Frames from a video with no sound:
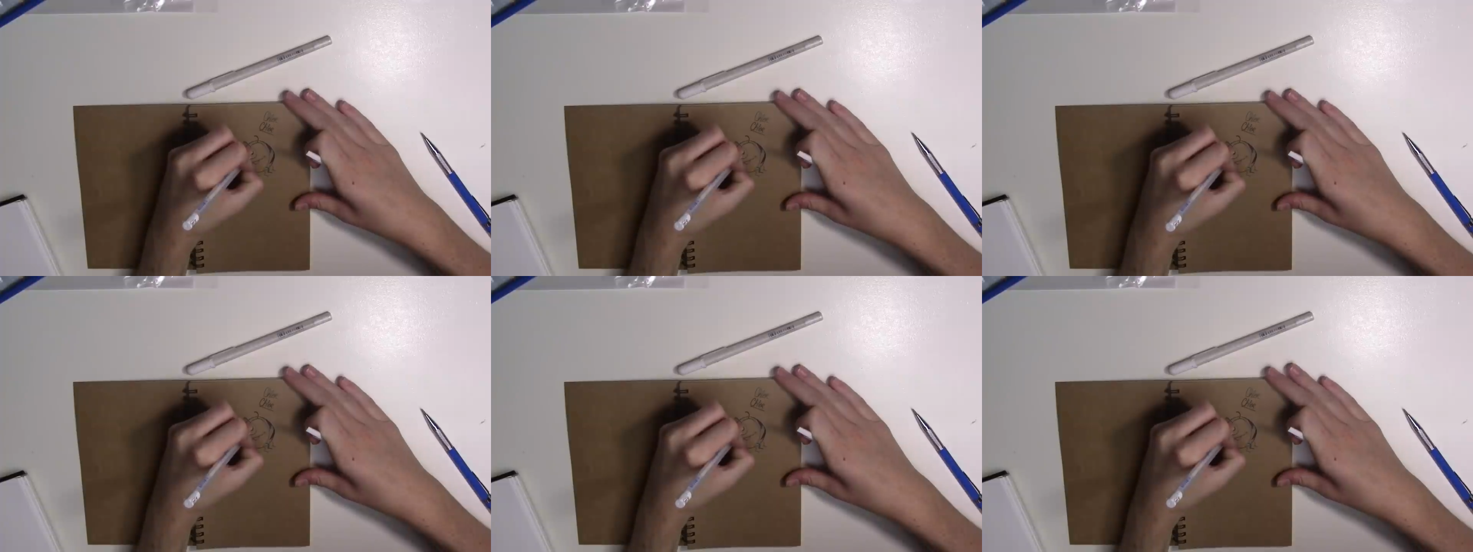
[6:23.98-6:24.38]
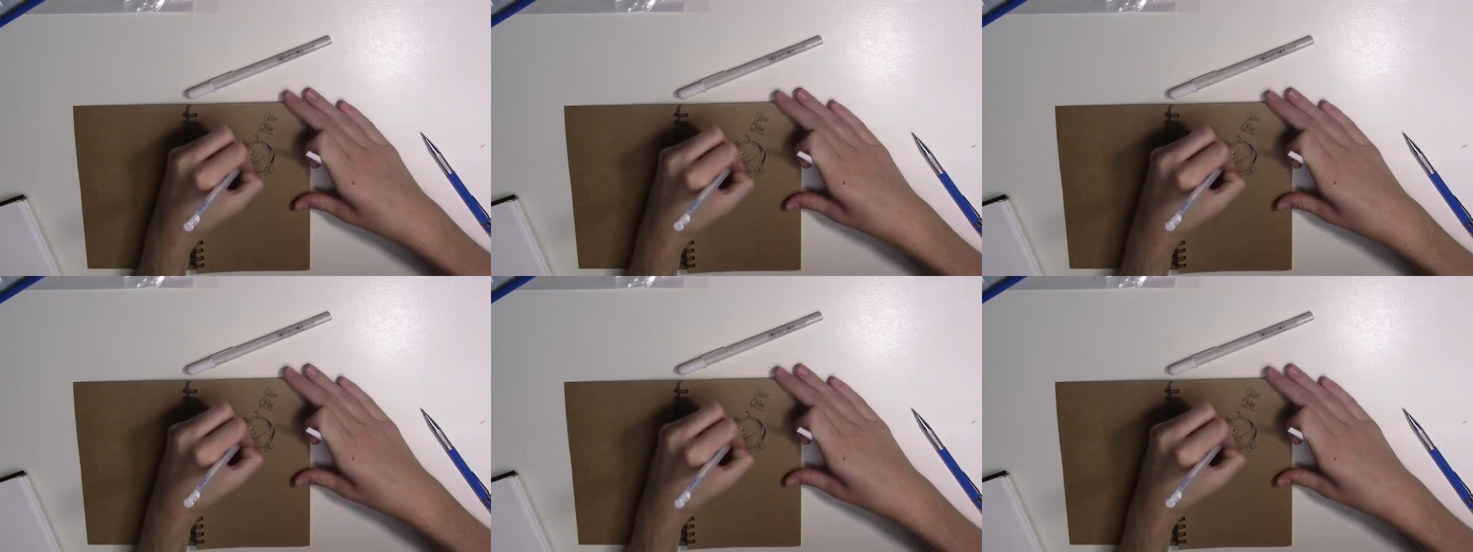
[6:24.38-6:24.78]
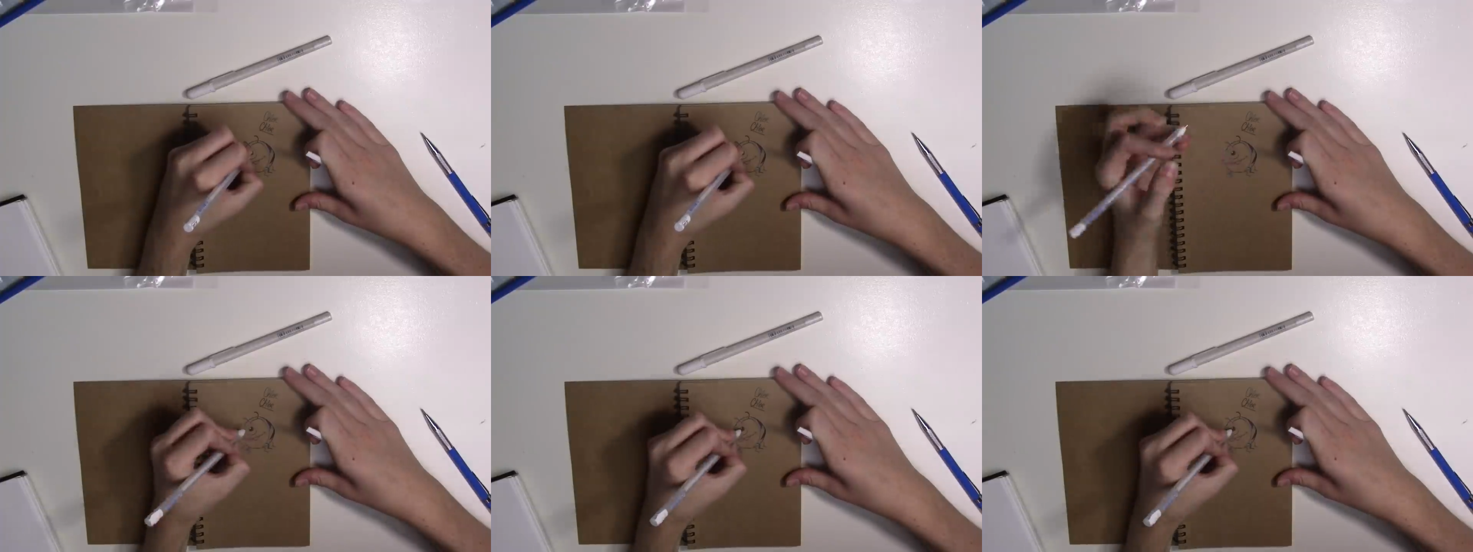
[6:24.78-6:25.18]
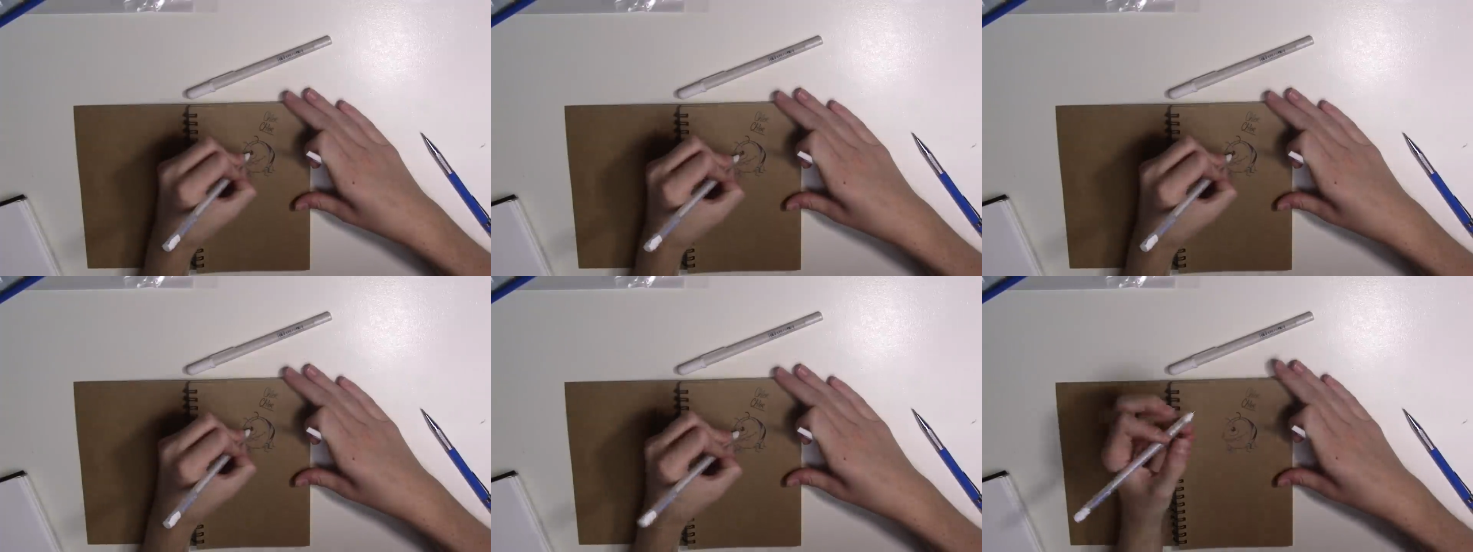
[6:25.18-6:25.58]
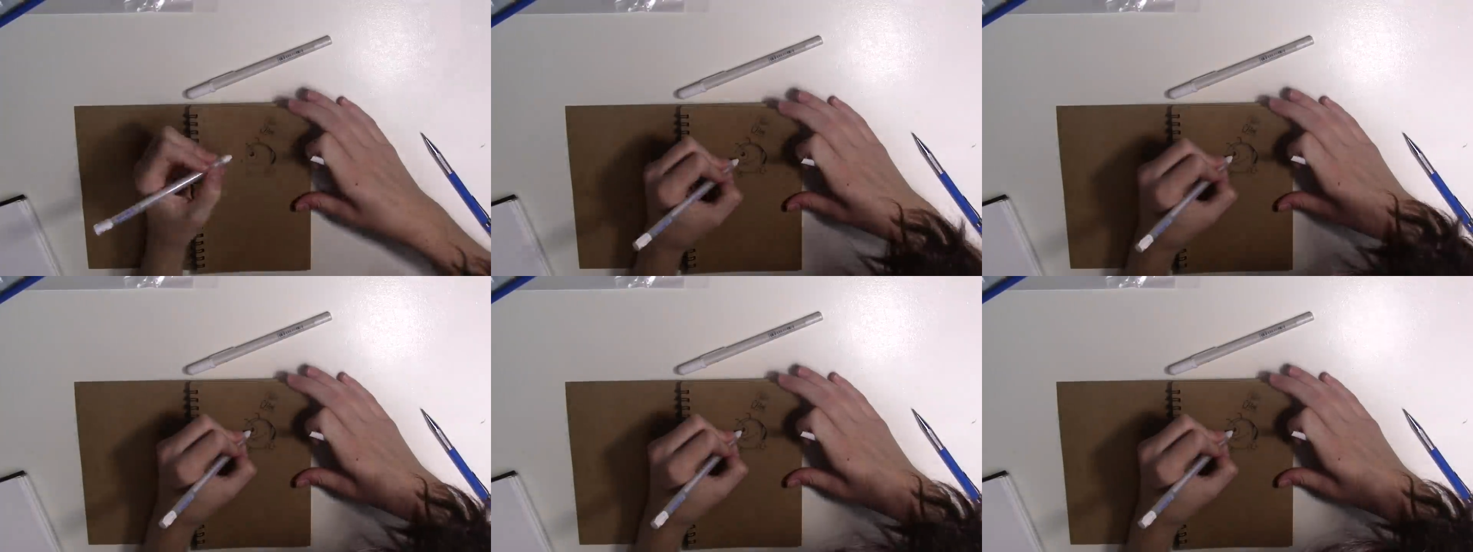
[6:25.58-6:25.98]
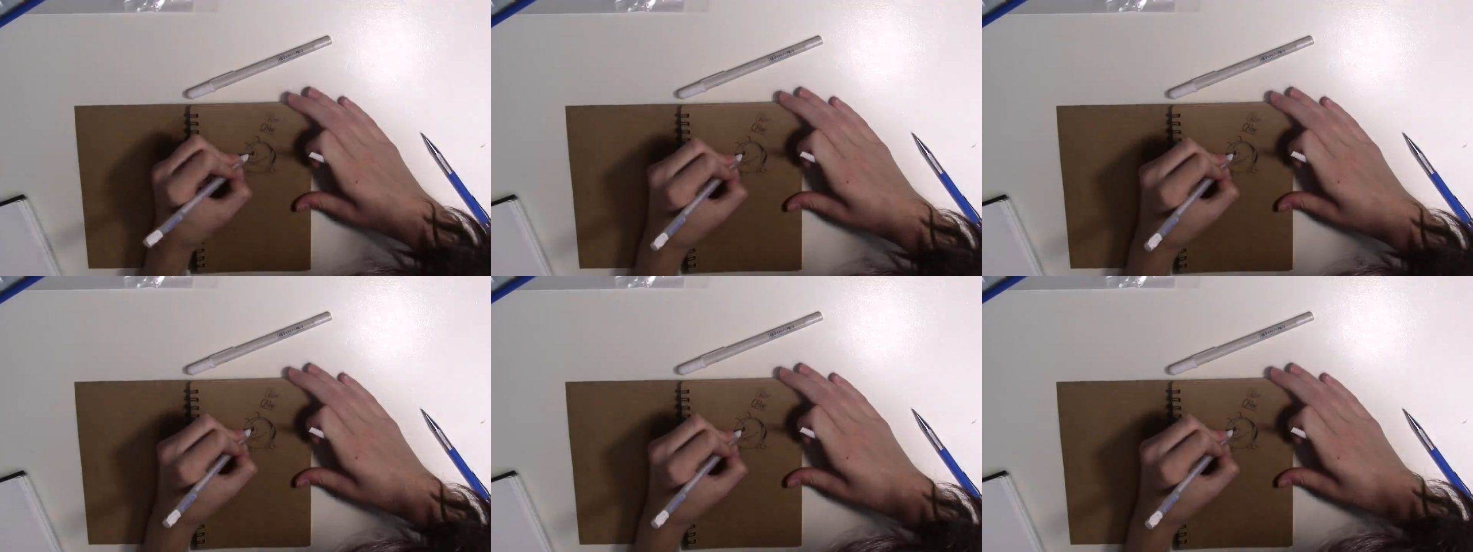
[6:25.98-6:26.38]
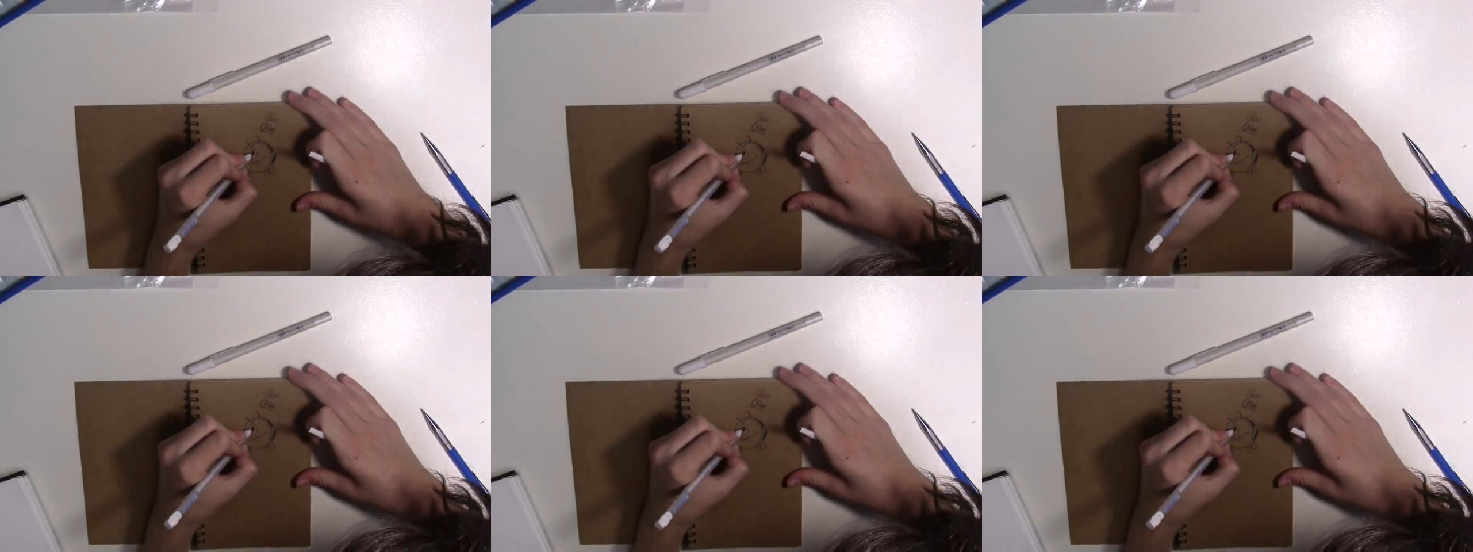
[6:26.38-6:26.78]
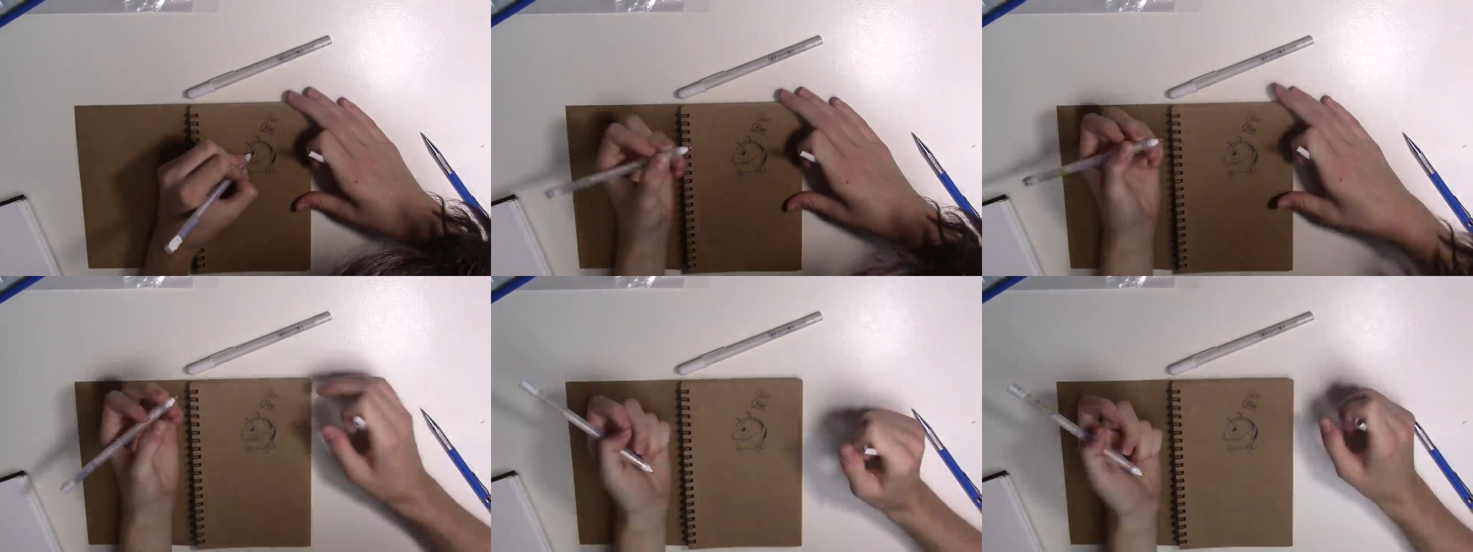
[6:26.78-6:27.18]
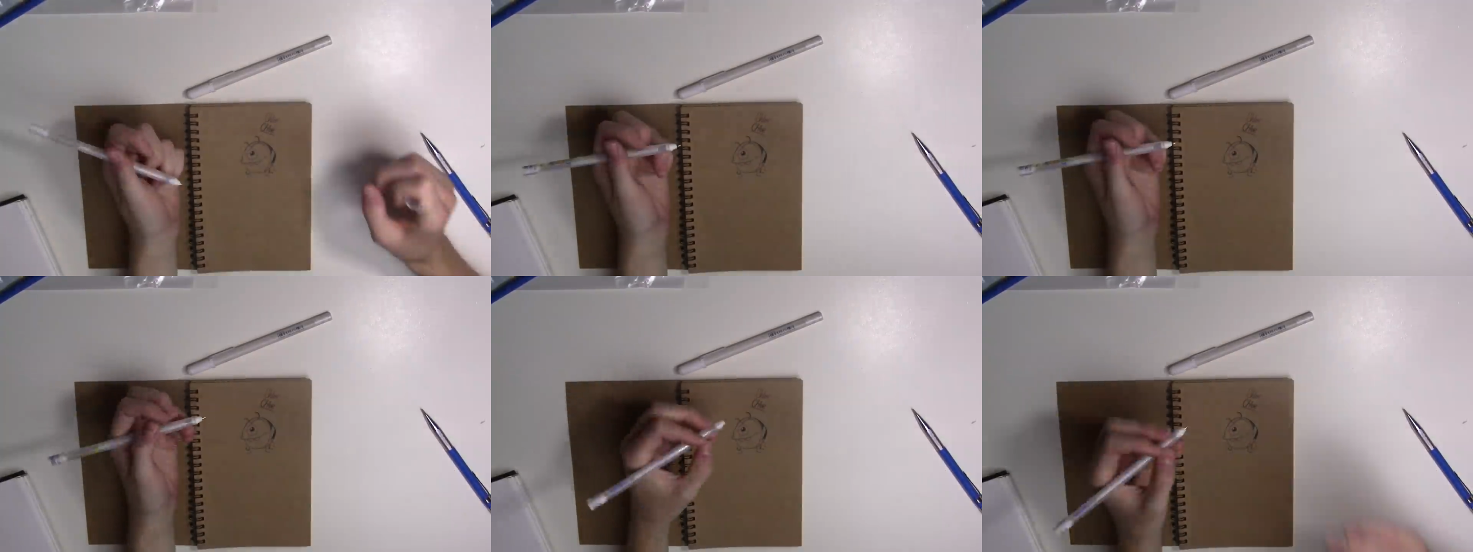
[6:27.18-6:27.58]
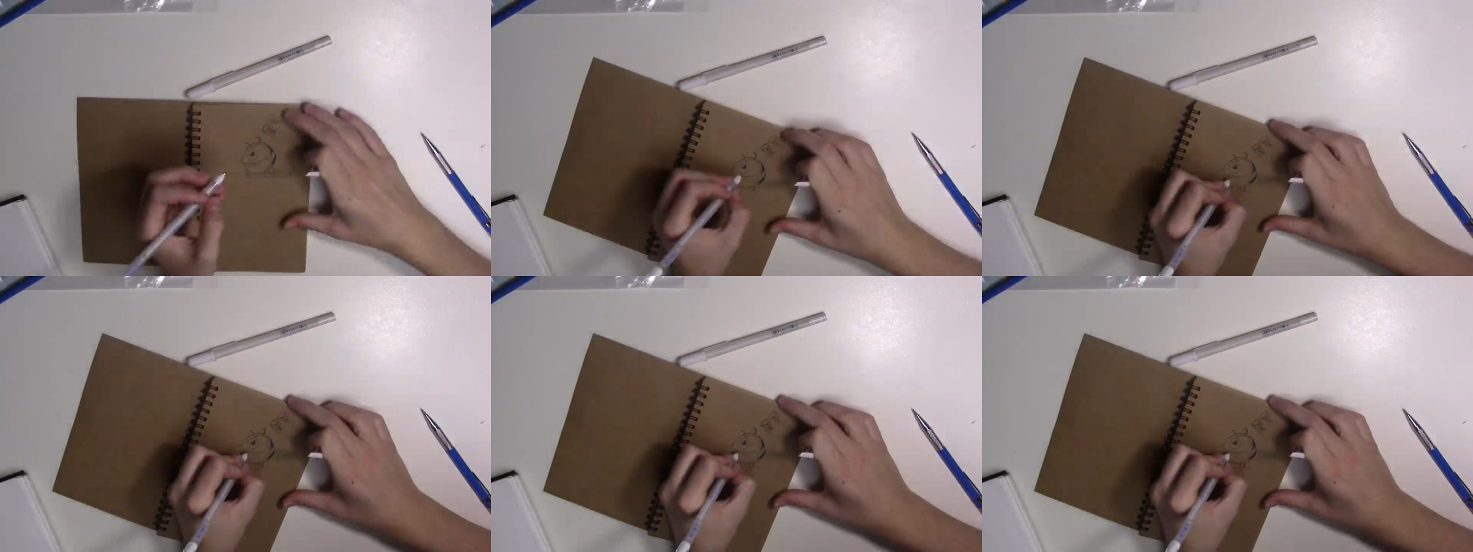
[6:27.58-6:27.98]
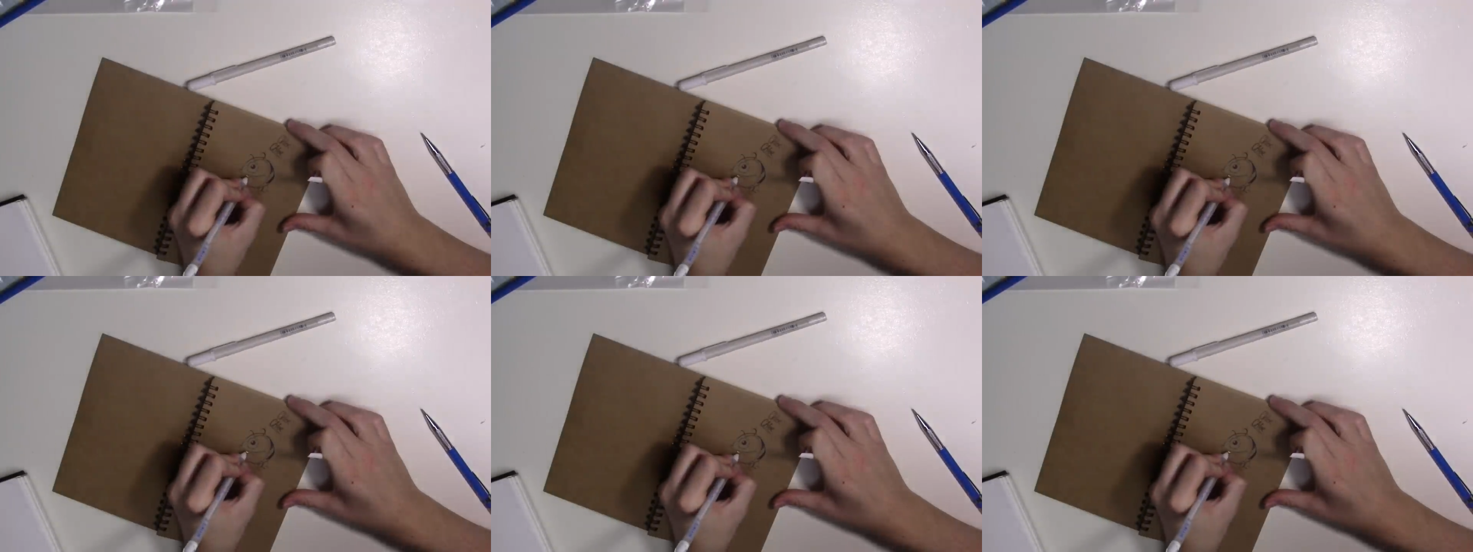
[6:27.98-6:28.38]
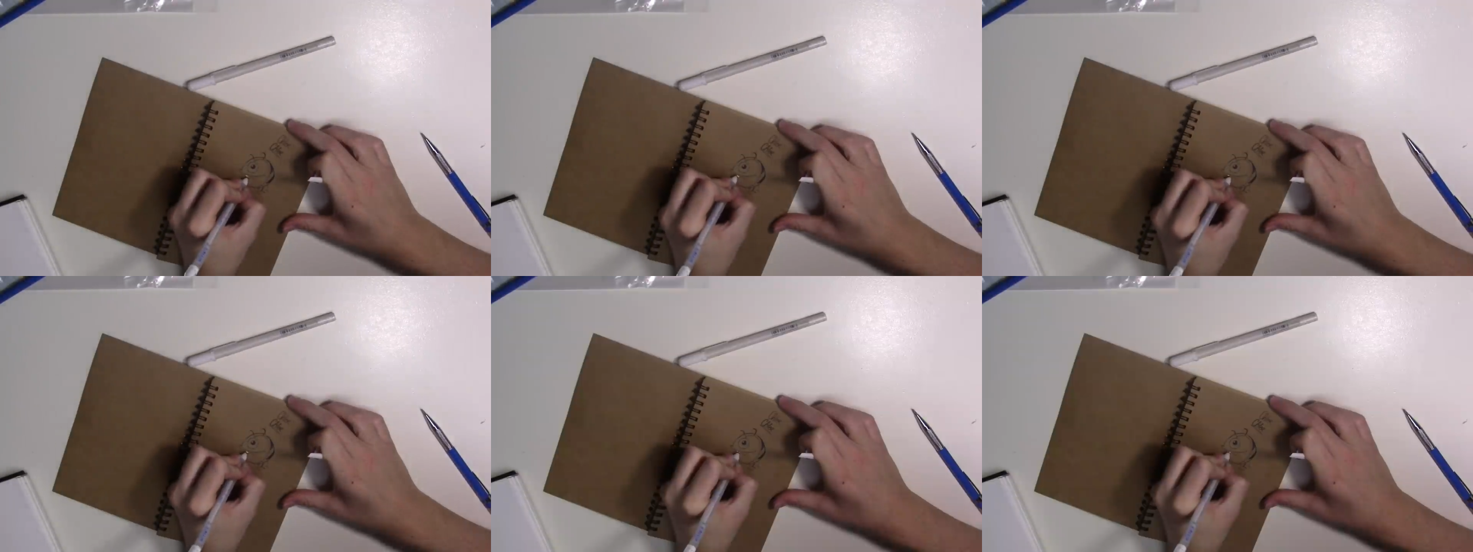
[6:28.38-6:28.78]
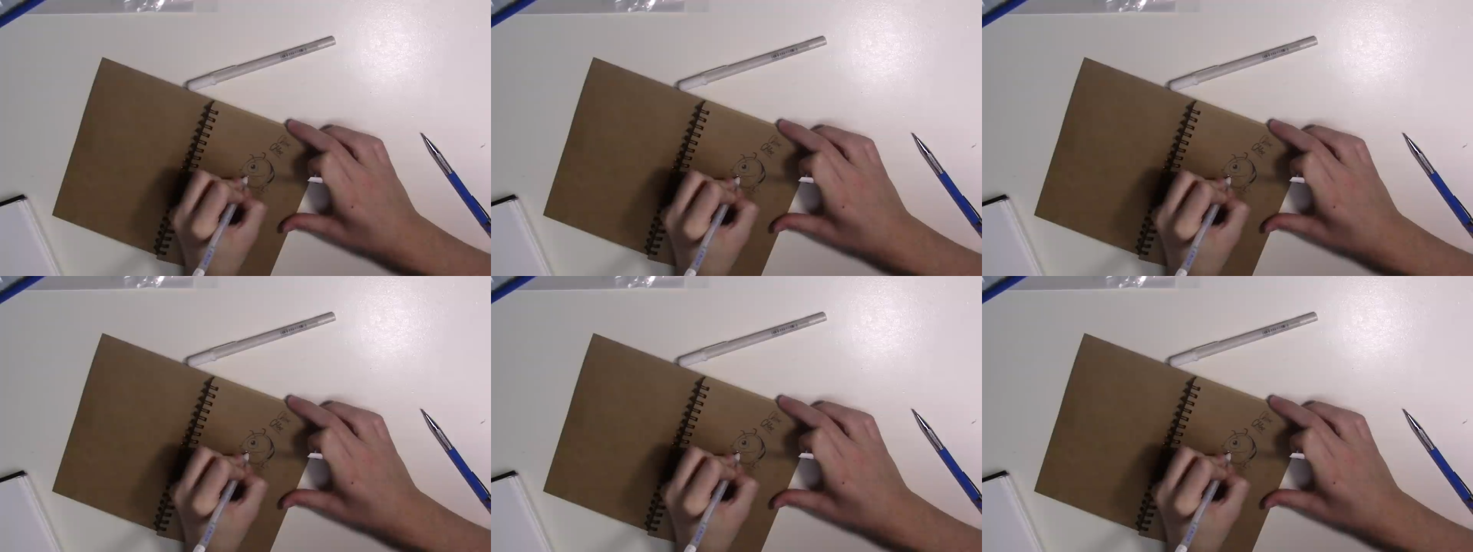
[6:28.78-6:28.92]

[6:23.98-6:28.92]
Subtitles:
(no speaker visible)